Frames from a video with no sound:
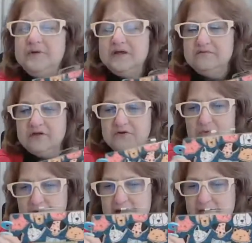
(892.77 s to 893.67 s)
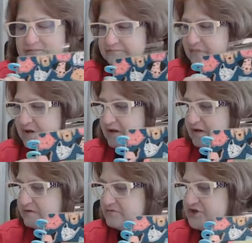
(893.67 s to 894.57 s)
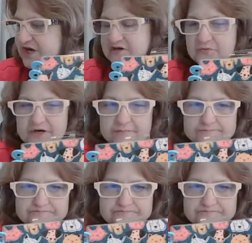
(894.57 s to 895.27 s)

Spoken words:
to be giving it away in January